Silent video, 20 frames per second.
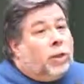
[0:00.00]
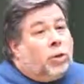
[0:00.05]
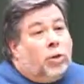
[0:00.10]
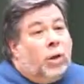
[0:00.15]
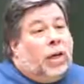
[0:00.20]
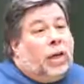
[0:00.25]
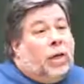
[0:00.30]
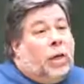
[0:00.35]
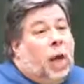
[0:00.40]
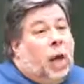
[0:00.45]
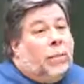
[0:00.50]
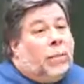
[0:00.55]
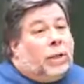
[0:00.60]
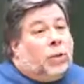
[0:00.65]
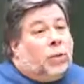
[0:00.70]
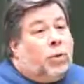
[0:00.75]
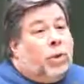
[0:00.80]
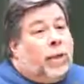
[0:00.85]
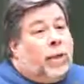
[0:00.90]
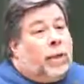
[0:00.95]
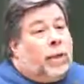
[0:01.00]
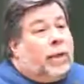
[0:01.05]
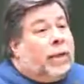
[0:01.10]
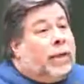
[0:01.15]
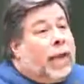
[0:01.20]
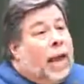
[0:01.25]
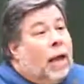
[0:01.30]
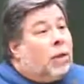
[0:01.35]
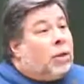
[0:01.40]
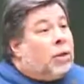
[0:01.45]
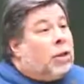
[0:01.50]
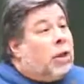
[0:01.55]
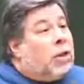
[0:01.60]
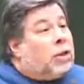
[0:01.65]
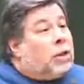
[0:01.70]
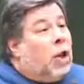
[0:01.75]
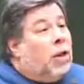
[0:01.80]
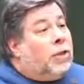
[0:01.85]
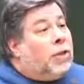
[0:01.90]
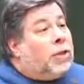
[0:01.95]
trigonometry,
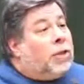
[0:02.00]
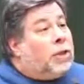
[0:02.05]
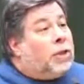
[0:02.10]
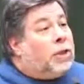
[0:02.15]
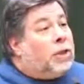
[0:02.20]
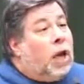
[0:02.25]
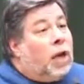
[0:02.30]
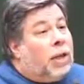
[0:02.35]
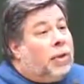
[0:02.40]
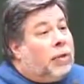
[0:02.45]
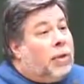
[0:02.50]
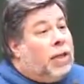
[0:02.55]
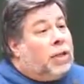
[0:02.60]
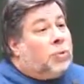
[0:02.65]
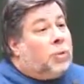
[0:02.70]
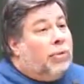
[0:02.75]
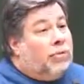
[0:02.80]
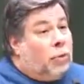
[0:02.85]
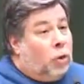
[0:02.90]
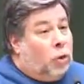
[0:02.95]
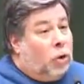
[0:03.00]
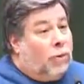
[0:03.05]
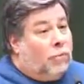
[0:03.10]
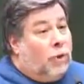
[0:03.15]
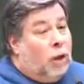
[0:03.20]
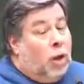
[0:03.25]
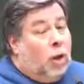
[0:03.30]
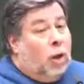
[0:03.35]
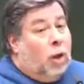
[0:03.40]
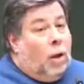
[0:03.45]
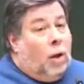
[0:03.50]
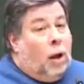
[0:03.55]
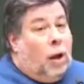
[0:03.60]
calculus, all these exotic things we've heard of.